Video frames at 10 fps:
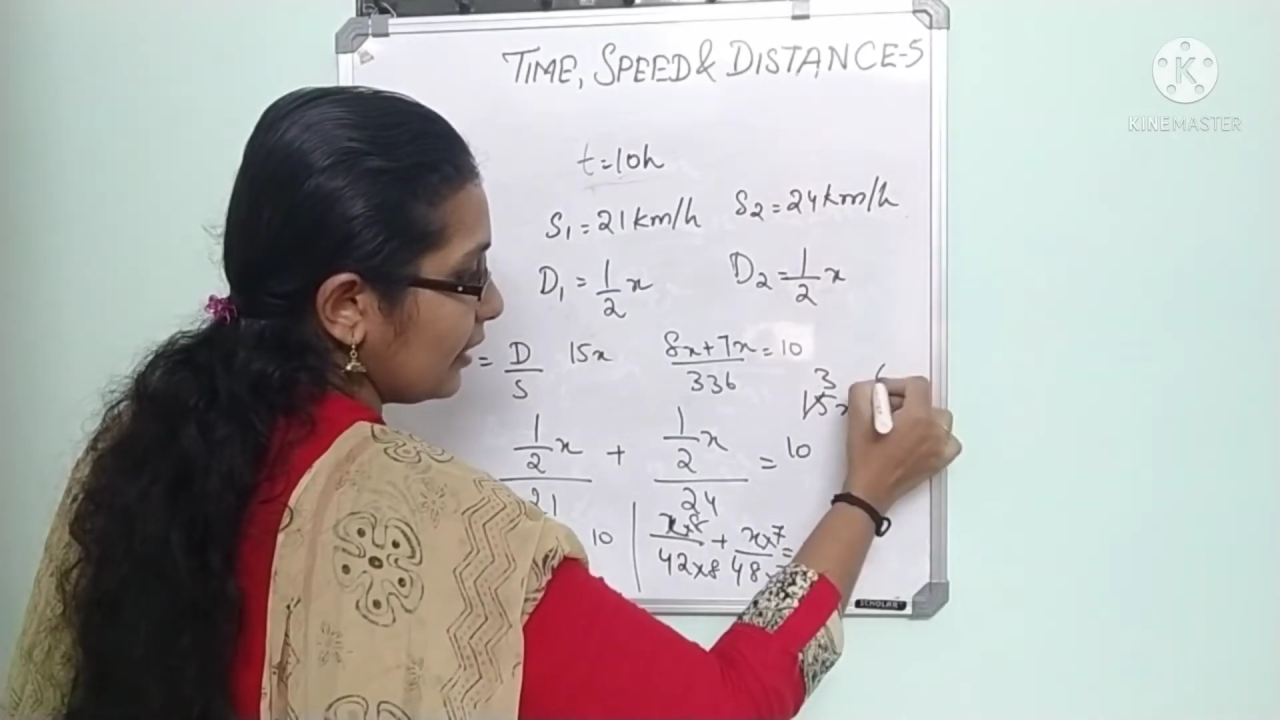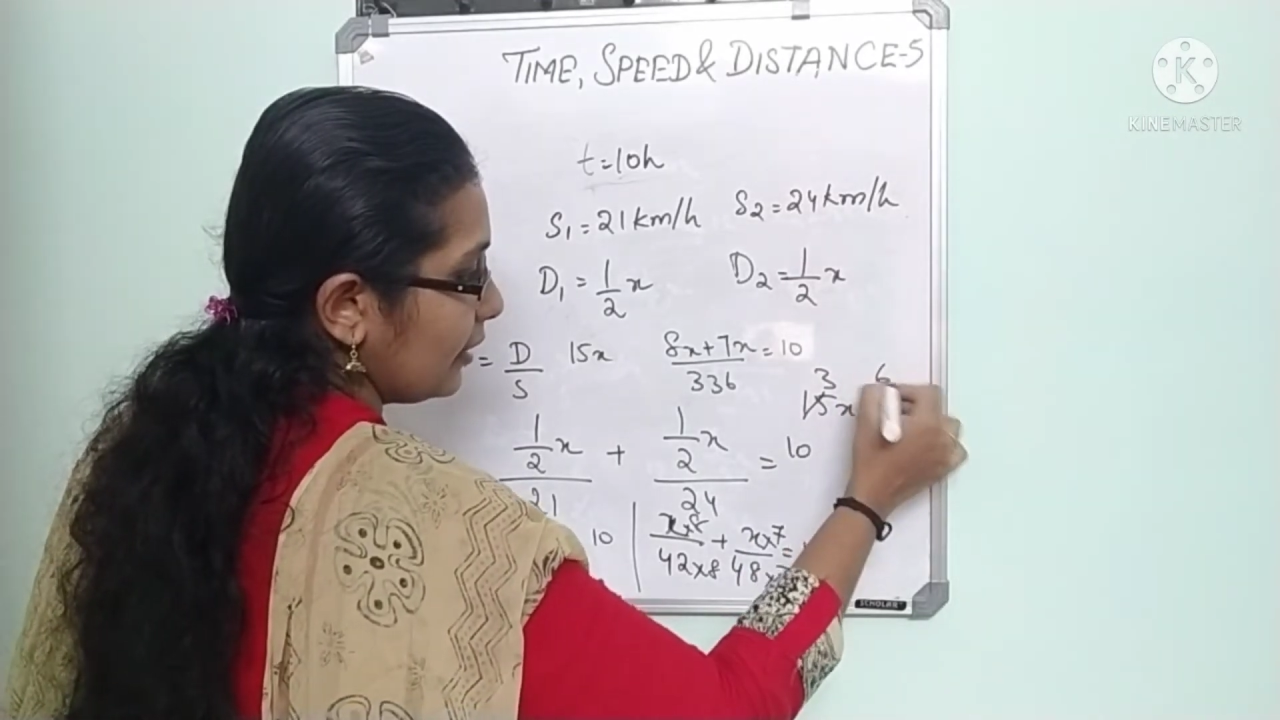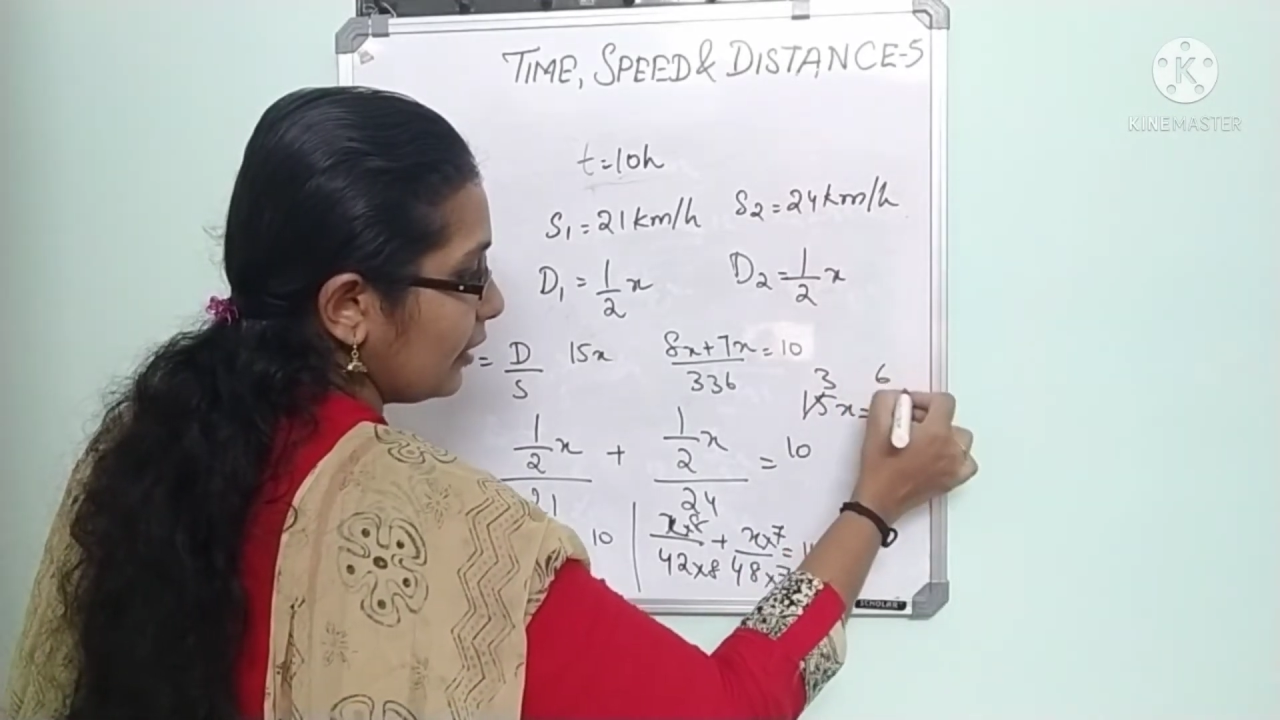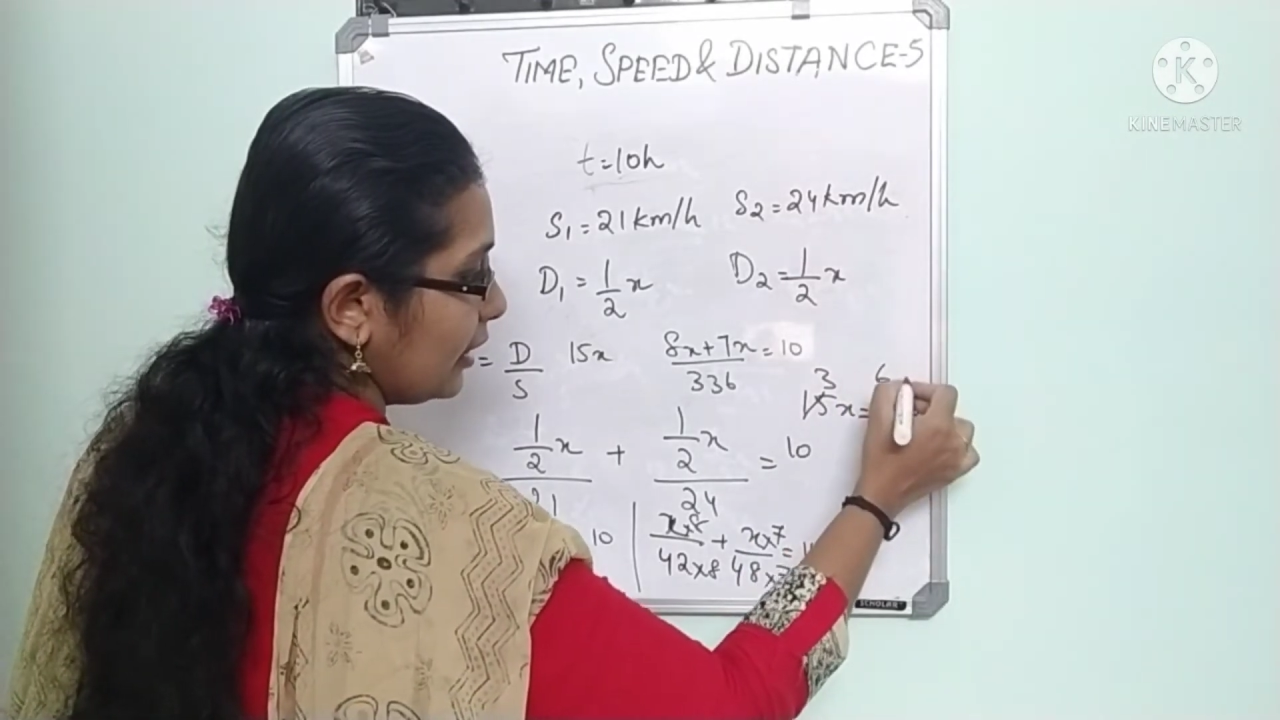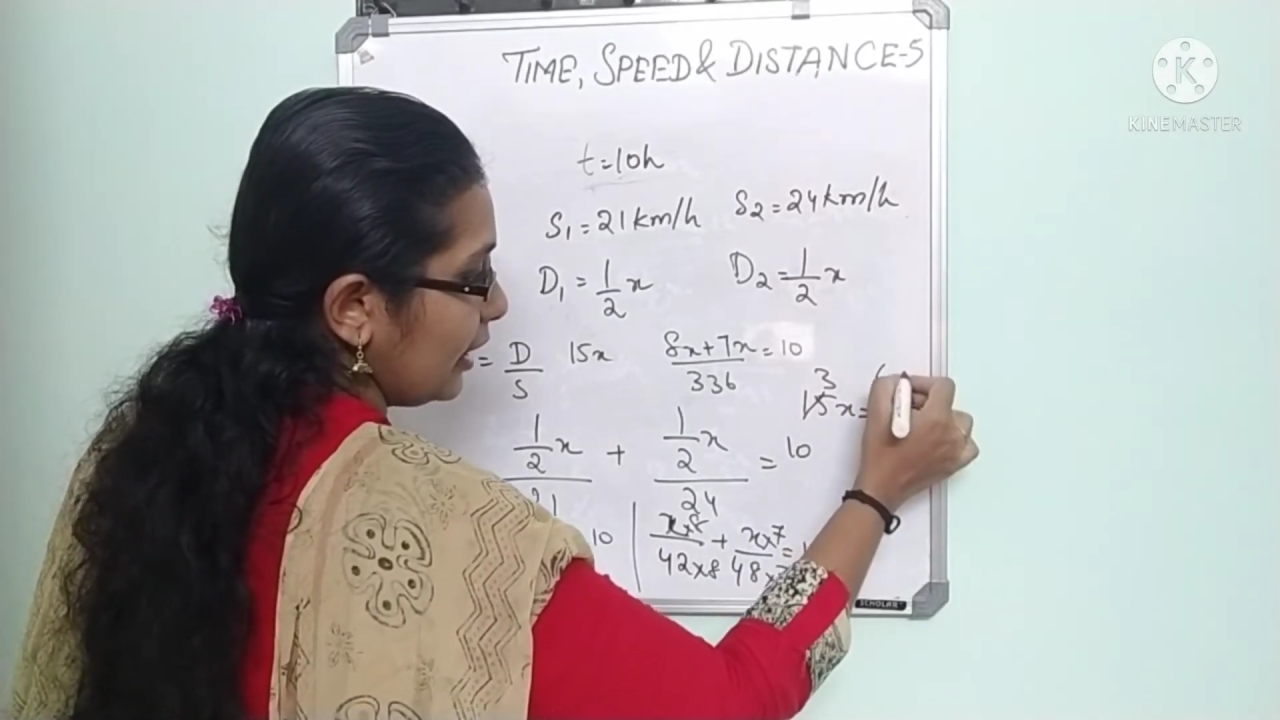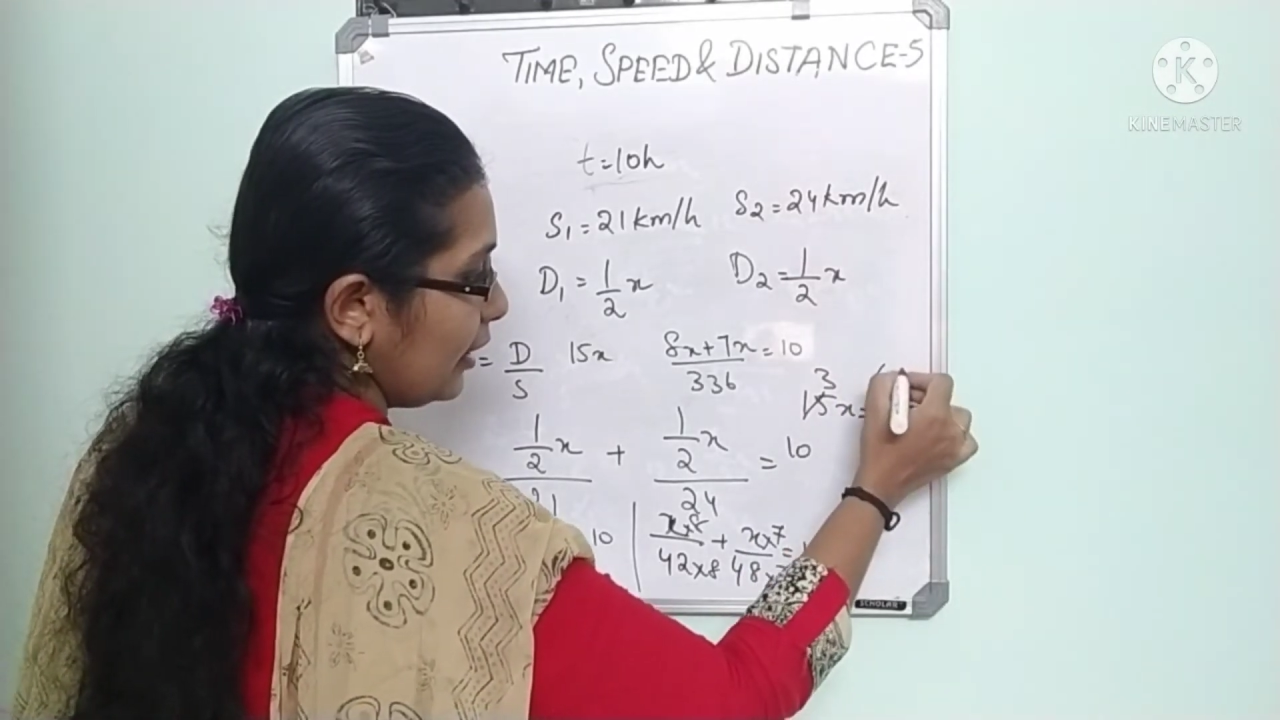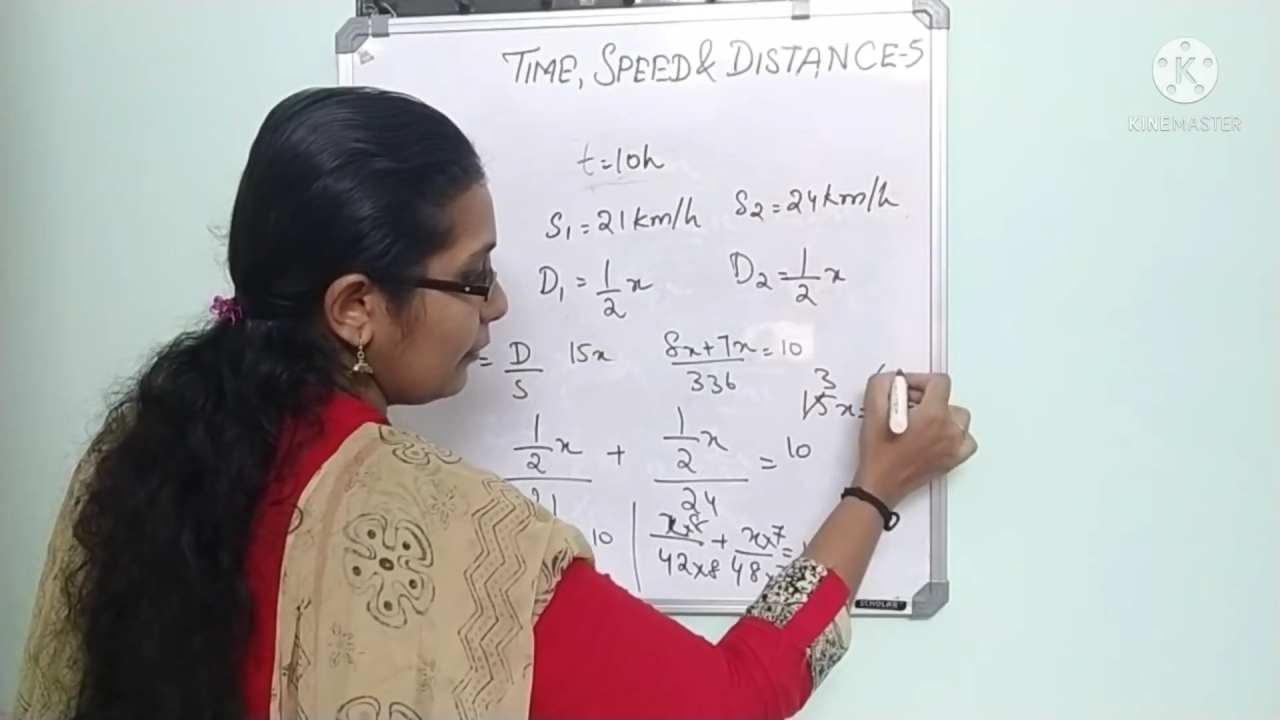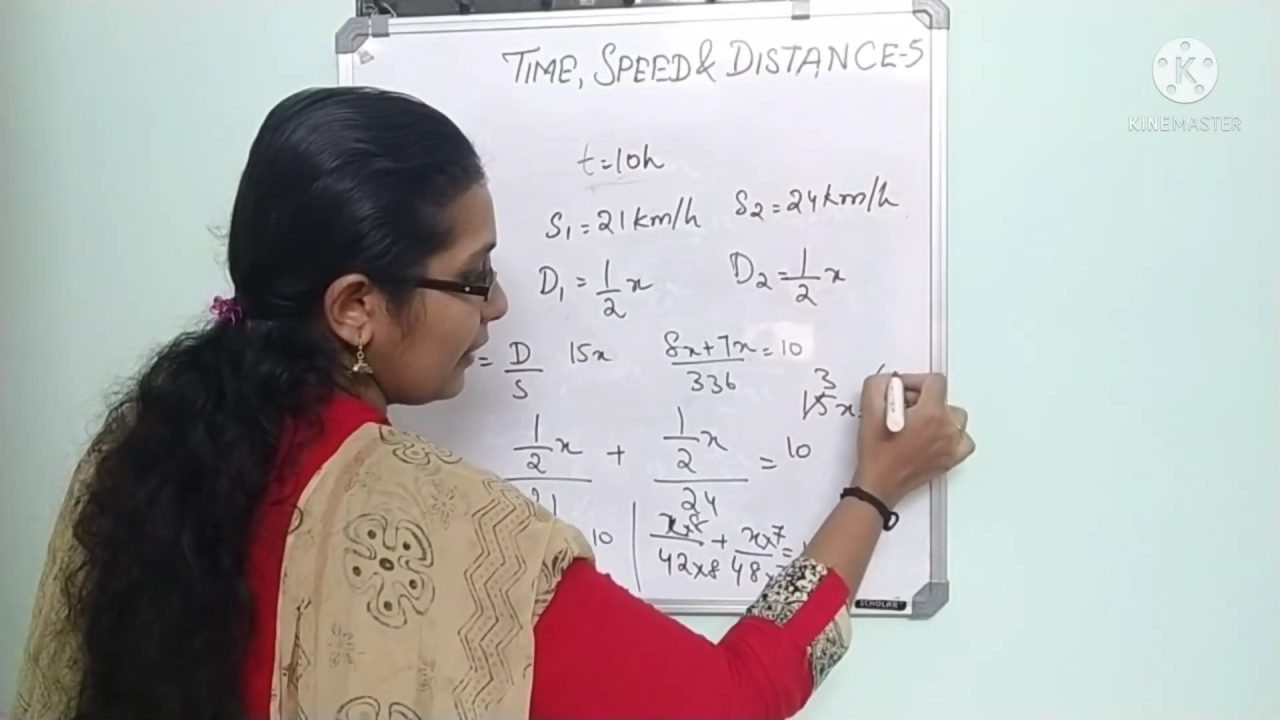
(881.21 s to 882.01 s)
are 30,